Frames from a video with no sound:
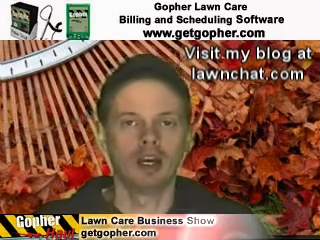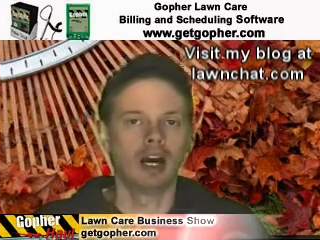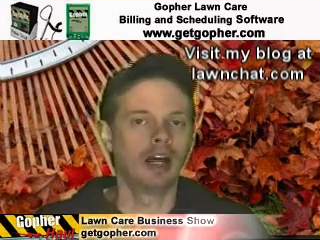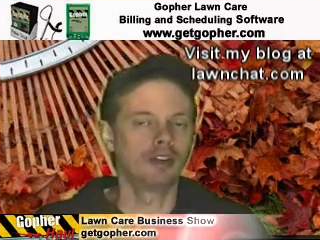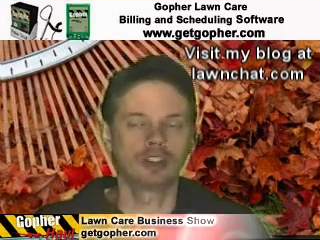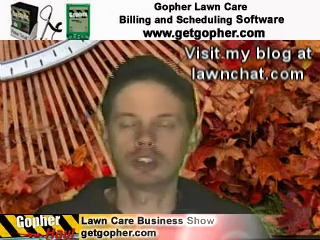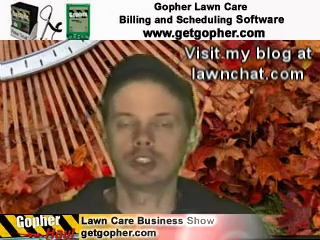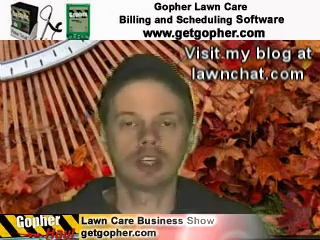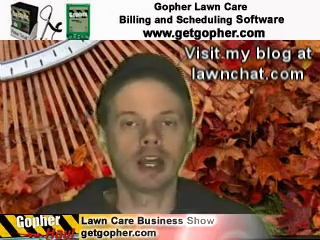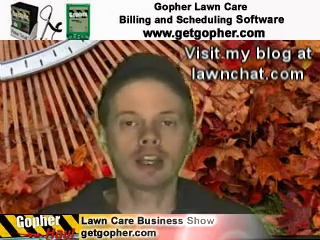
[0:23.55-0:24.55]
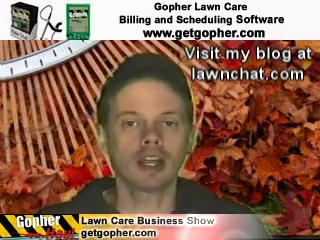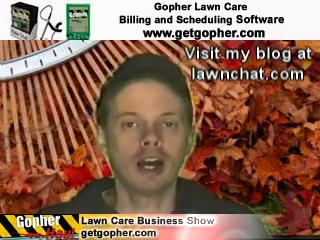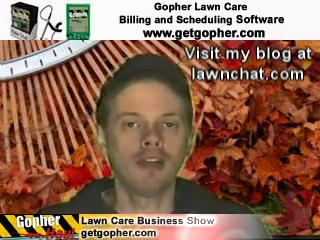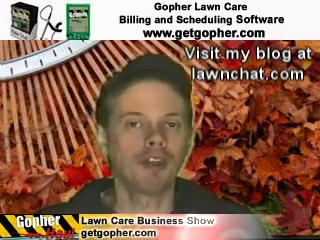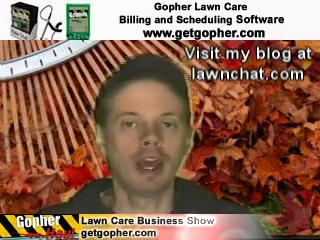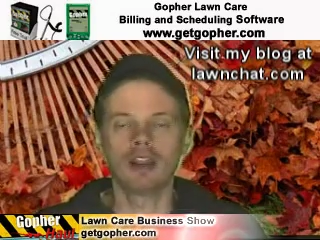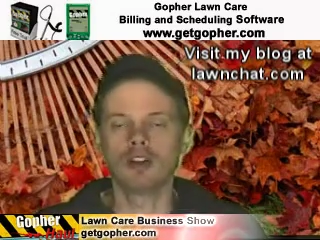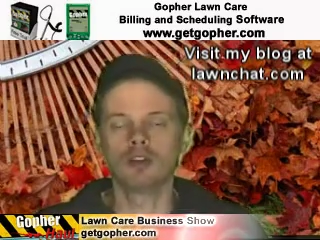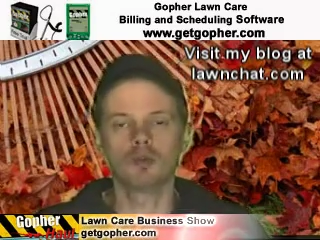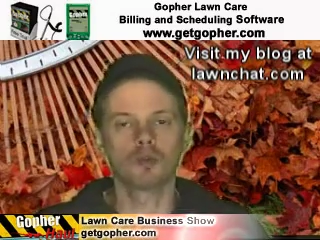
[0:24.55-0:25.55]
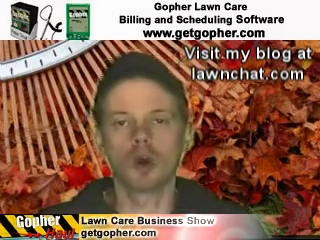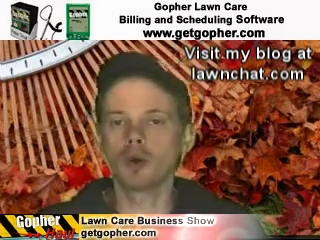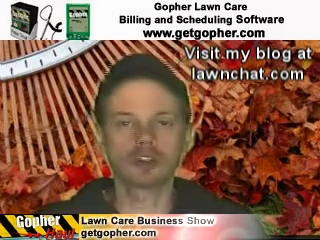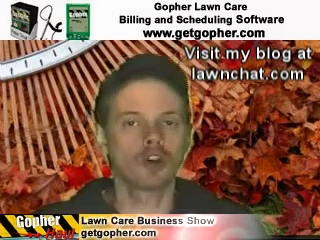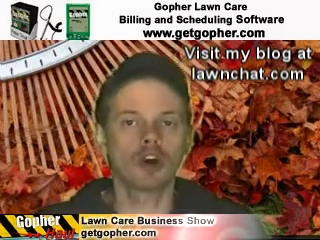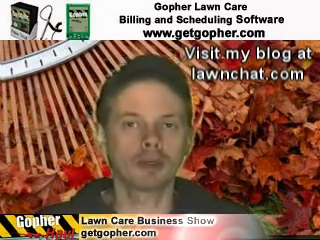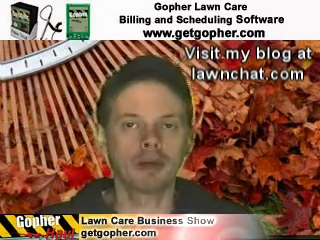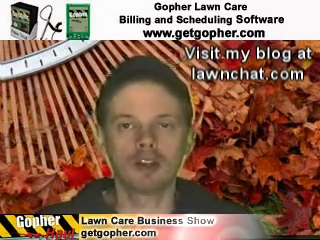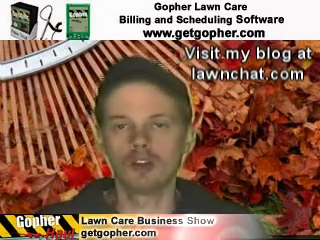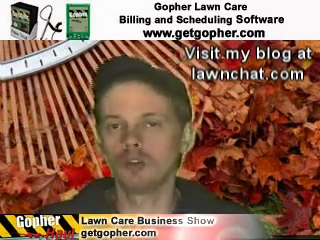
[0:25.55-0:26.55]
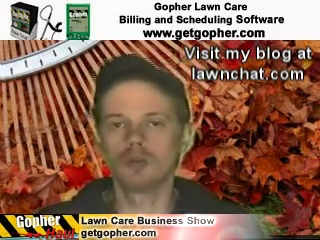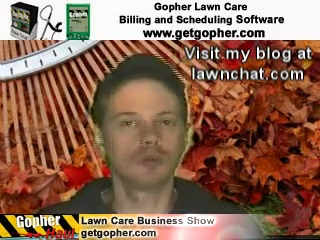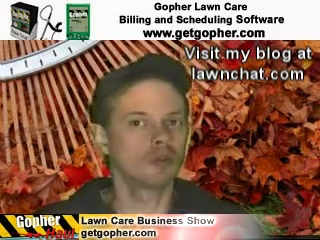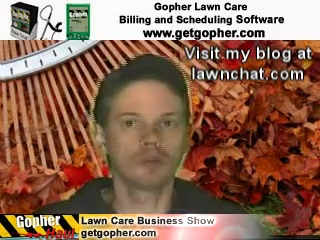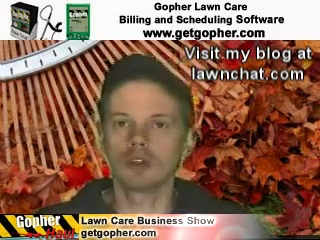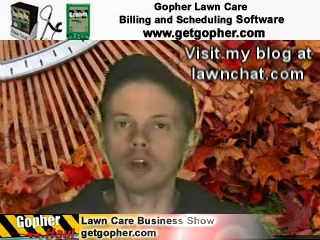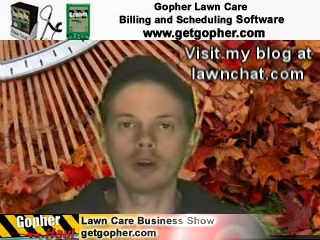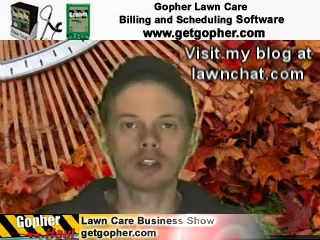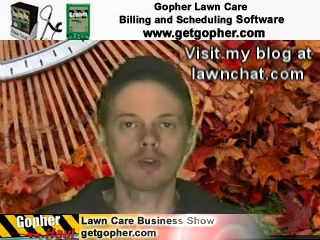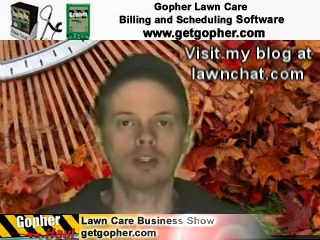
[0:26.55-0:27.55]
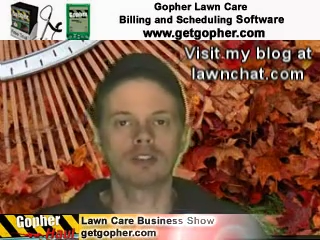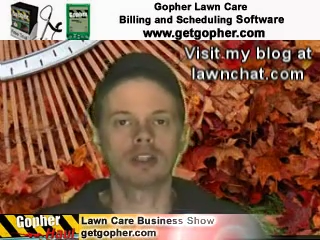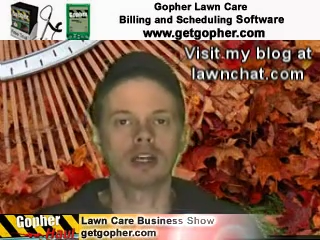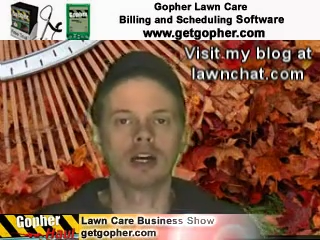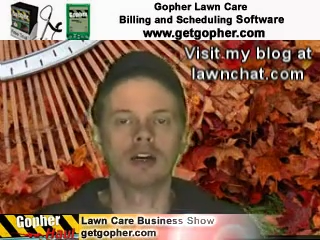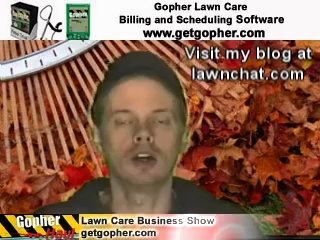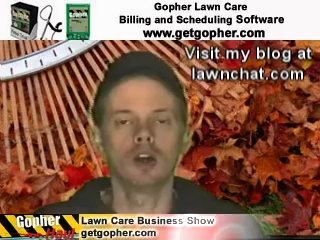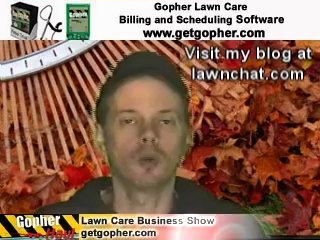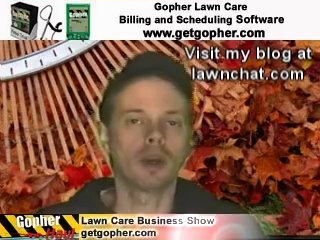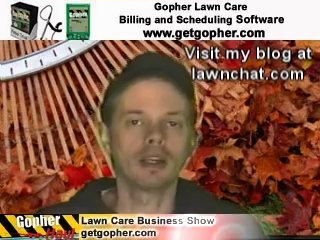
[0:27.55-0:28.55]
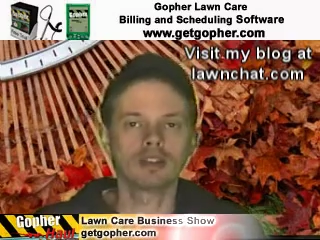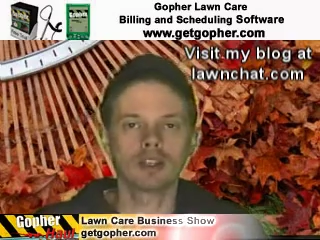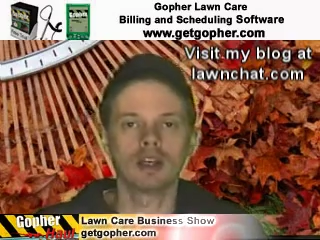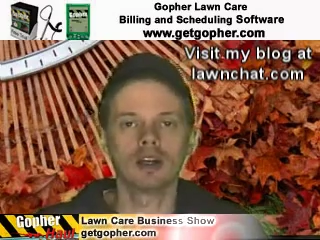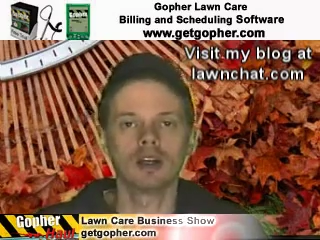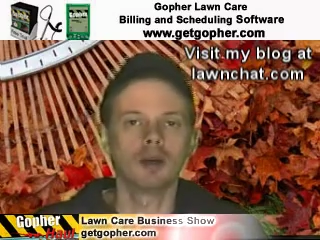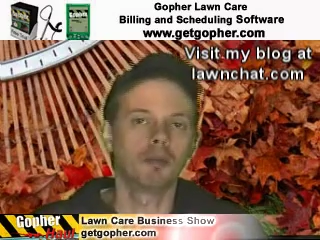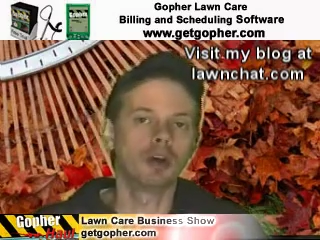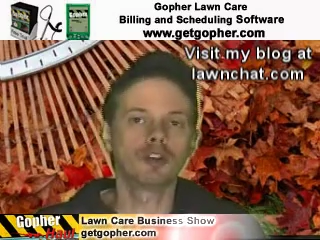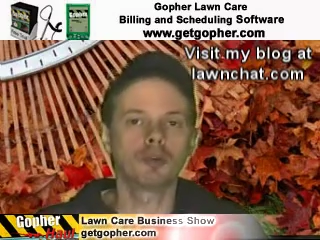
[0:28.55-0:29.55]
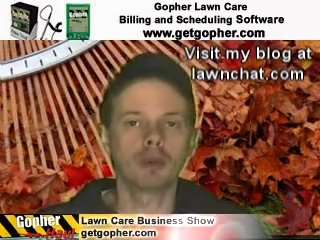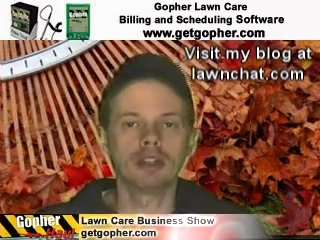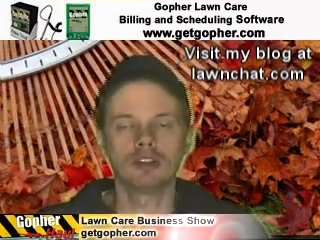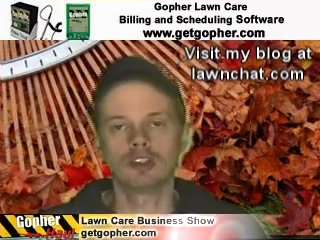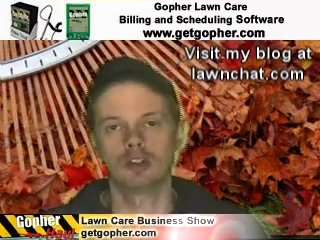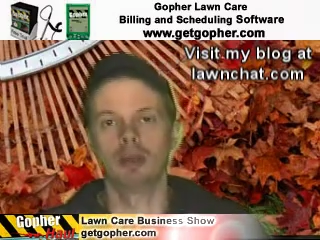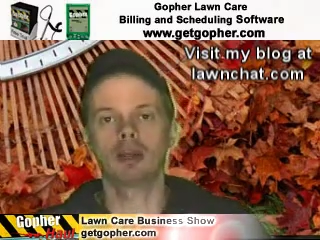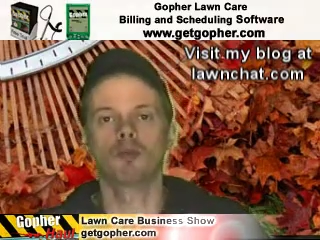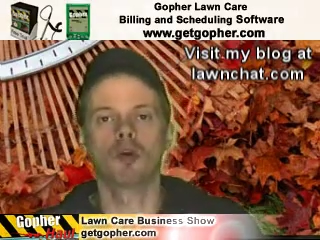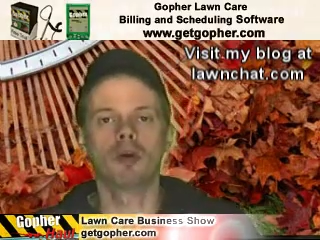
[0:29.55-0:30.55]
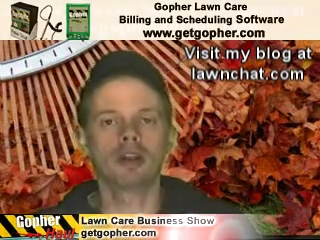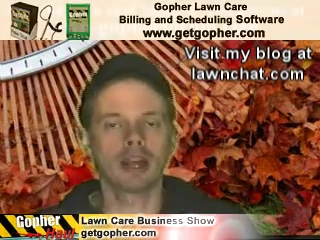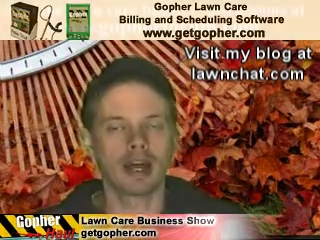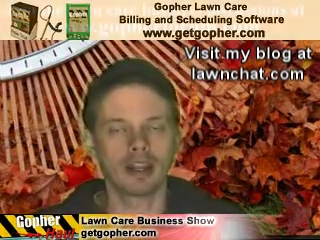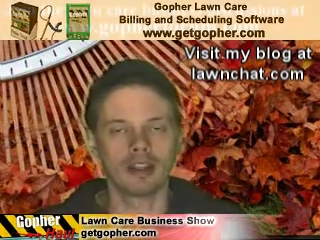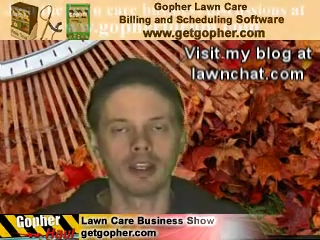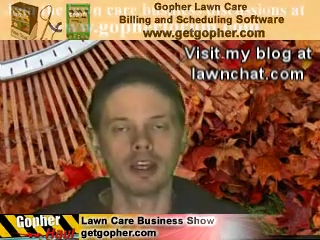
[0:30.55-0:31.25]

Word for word: Uh, there's just a ton of content, and then we're always talking about new, you know, interesting uh, ways to build your business and make more money on it. And